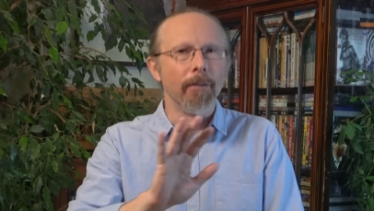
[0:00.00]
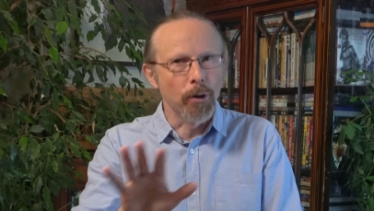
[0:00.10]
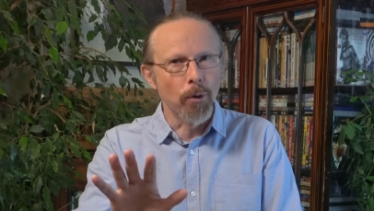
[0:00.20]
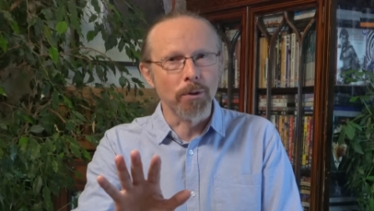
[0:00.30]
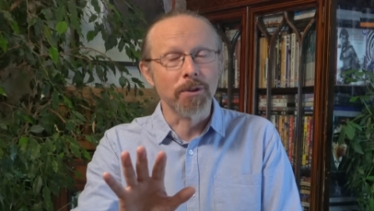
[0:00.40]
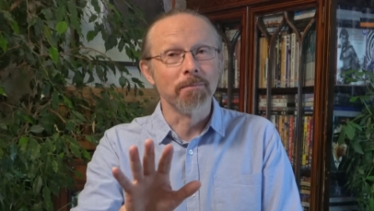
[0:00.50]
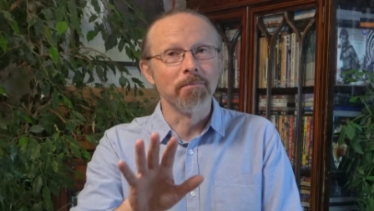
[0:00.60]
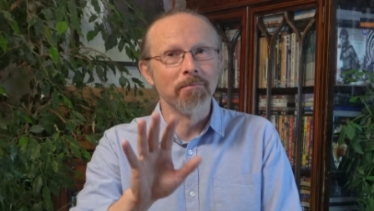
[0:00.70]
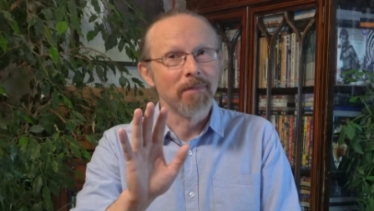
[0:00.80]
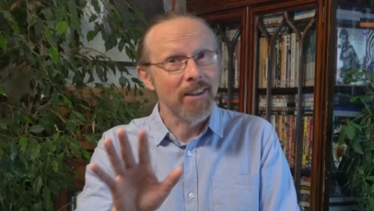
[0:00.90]
Of course,
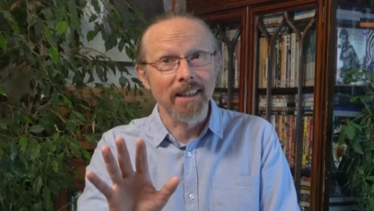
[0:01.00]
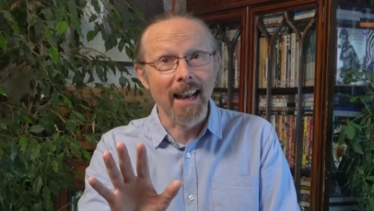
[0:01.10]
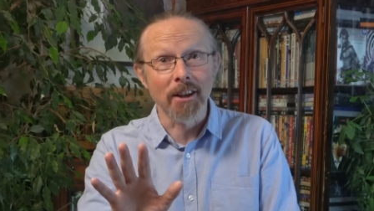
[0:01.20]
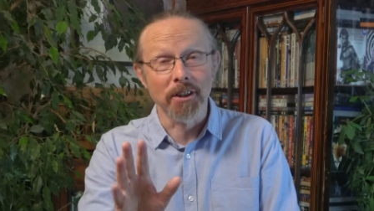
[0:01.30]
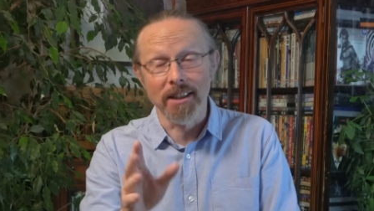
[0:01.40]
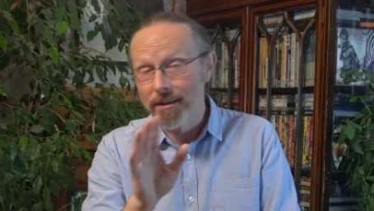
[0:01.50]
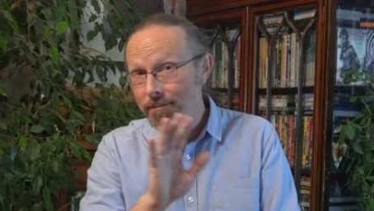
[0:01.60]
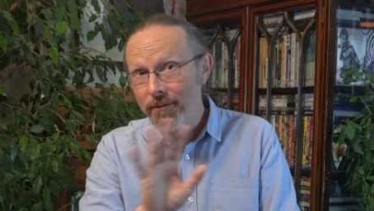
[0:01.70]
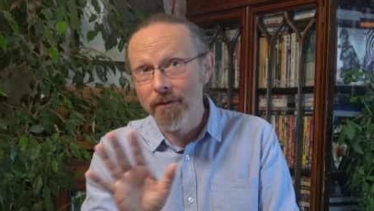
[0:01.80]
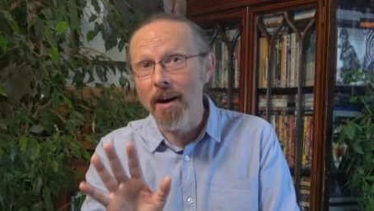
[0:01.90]
this analogy is
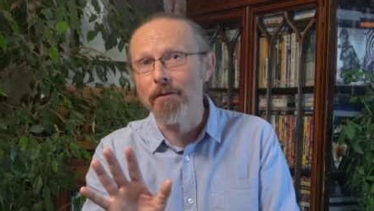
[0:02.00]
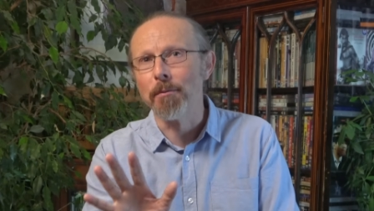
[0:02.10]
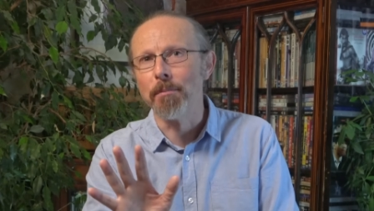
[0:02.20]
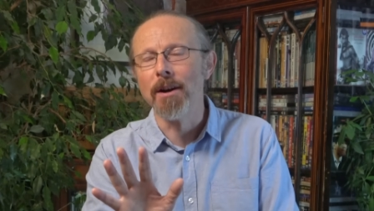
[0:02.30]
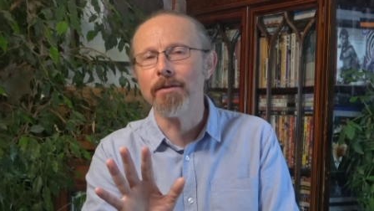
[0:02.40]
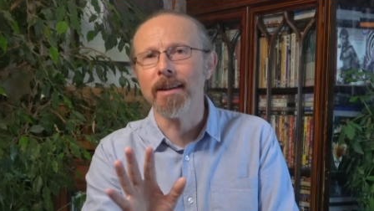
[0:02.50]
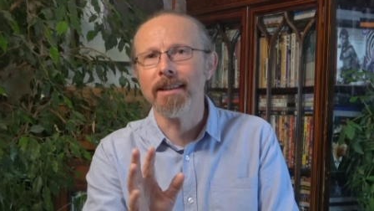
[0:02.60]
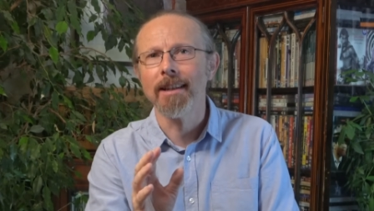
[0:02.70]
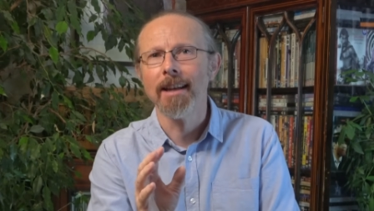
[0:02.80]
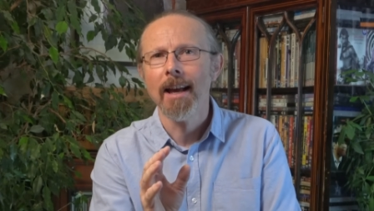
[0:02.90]
far from
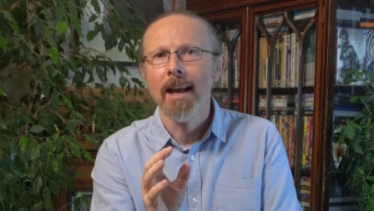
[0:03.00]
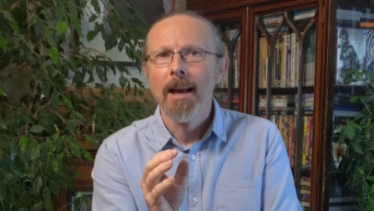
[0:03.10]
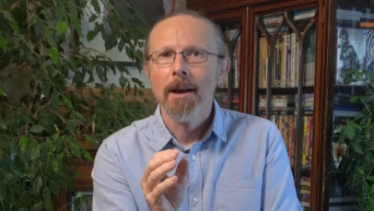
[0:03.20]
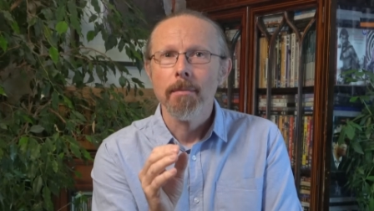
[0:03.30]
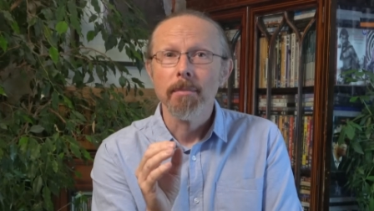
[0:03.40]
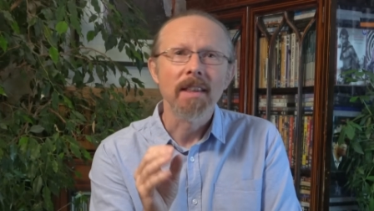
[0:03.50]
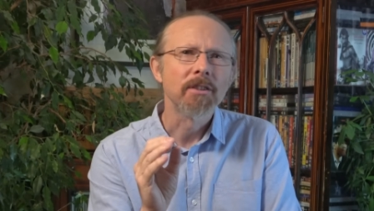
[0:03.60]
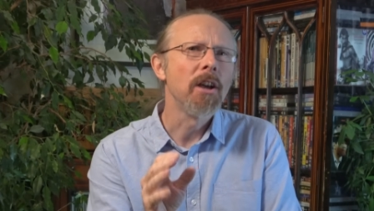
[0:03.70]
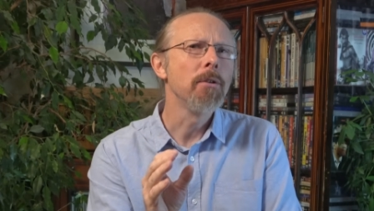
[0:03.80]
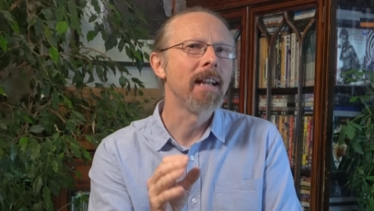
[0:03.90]
perfect, but there's
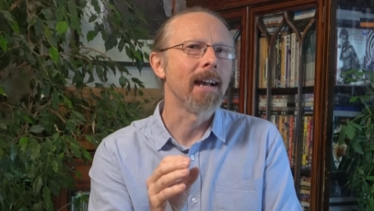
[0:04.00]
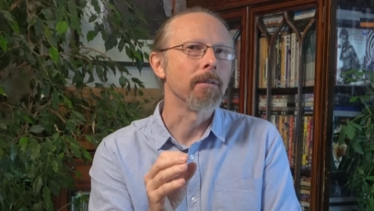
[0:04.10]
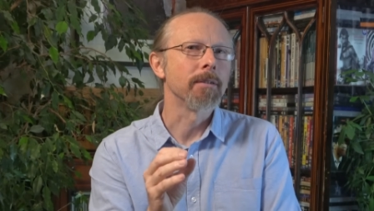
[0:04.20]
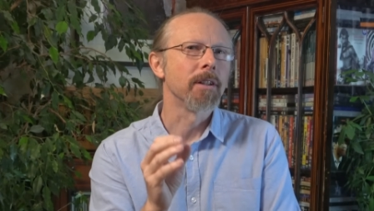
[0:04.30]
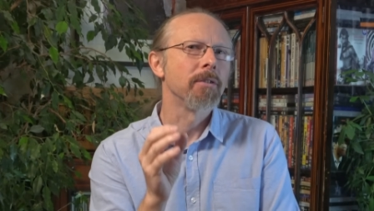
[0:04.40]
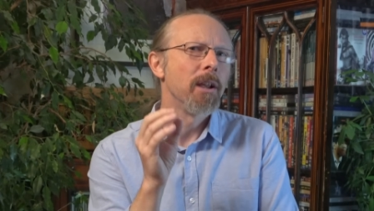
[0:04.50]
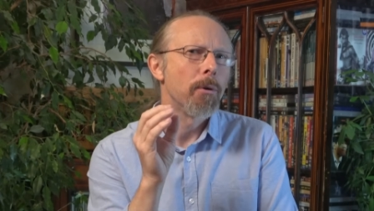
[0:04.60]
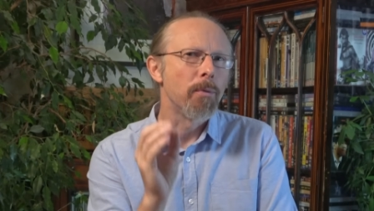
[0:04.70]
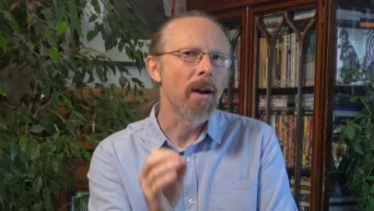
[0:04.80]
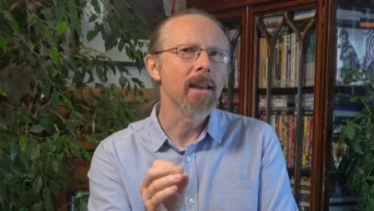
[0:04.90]
no doubt that the
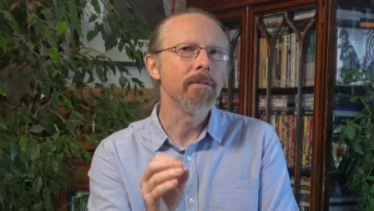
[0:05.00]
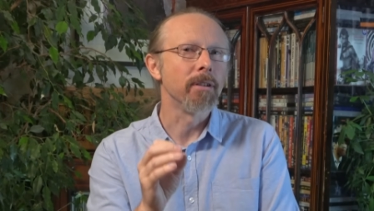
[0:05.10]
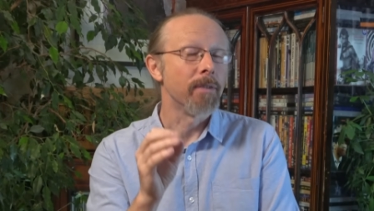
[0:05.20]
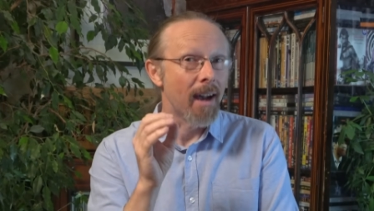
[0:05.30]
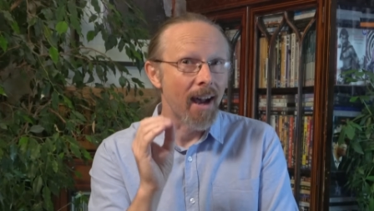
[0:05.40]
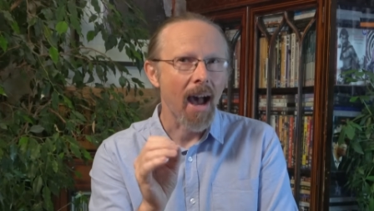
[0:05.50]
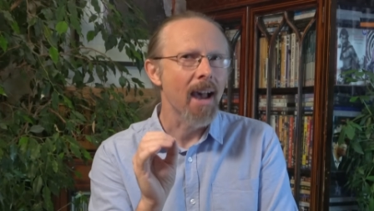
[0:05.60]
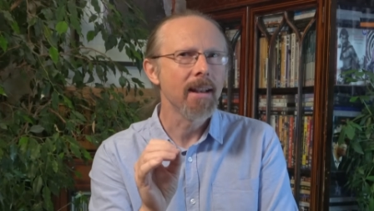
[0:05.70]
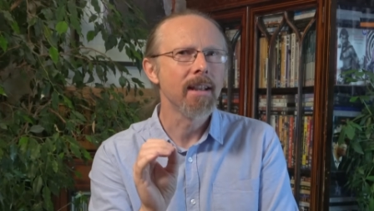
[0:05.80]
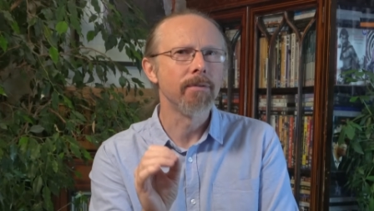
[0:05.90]
arrival of
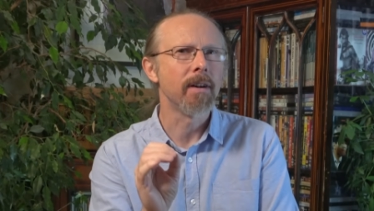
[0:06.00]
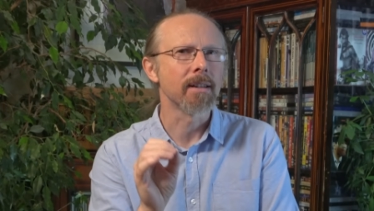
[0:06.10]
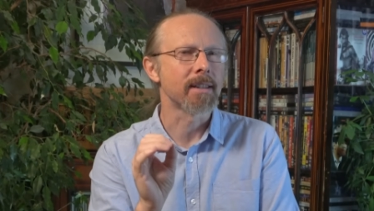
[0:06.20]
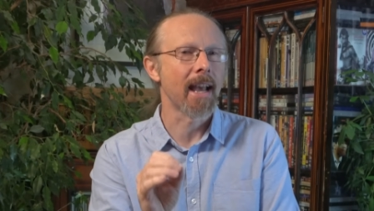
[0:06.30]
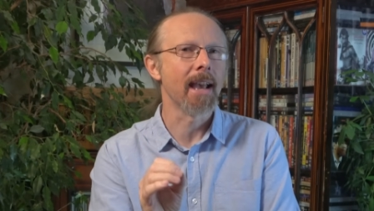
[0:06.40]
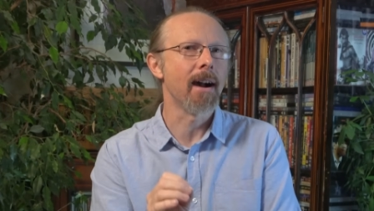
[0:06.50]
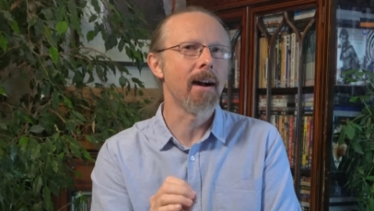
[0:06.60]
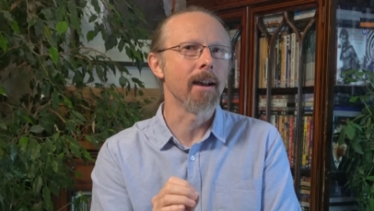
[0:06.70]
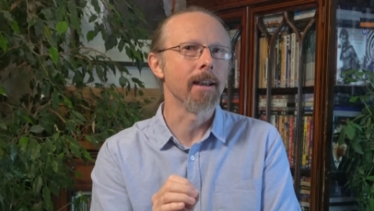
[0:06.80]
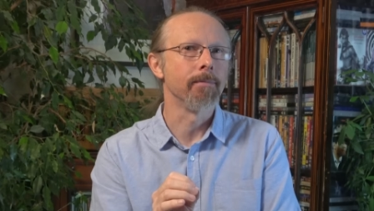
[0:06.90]
highly advanced
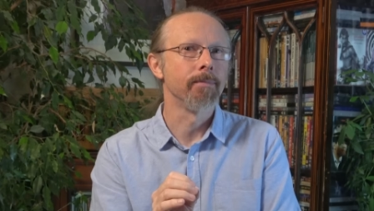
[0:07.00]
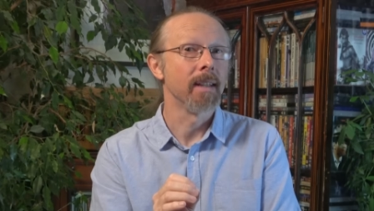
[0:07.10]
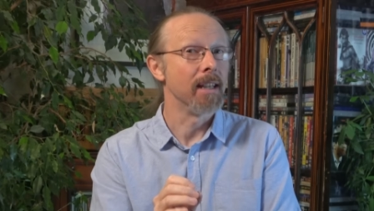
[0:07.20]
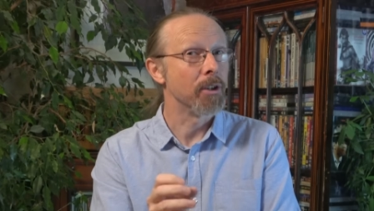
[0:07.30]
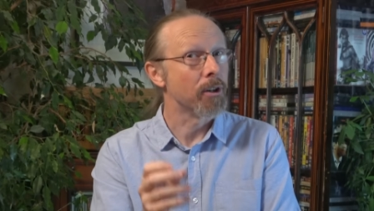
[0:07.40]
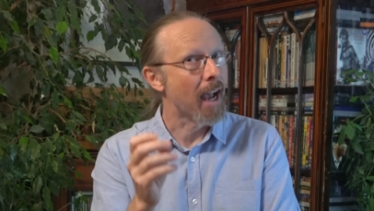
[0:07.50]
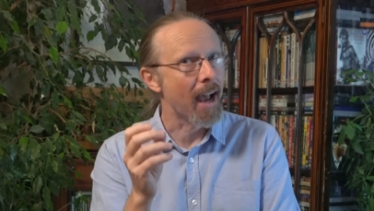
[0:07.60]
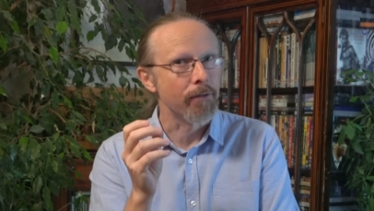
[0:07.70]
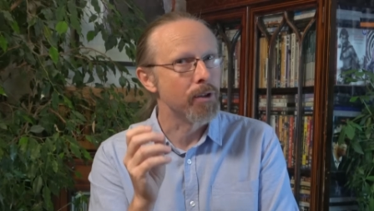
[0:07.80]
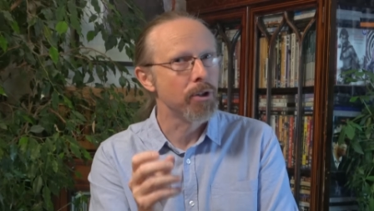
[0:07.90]
AI is going to
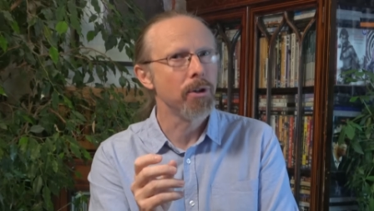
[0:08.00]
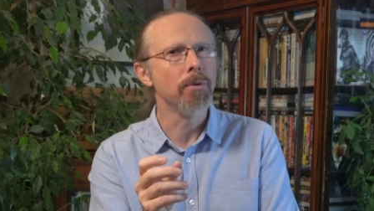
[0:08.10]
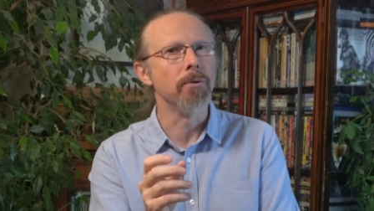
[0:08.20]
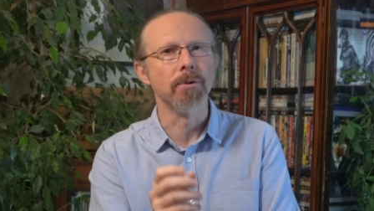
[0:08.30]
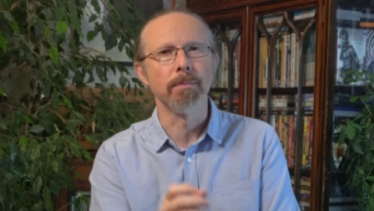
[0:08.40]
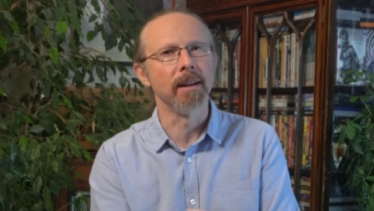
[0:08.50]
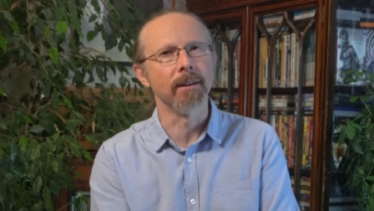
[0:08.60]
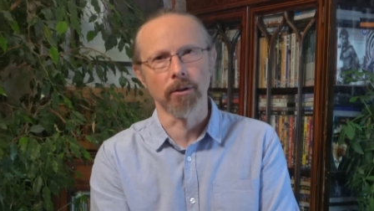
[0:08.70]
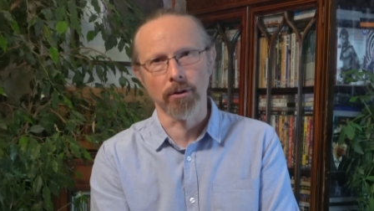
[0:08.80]
have huge political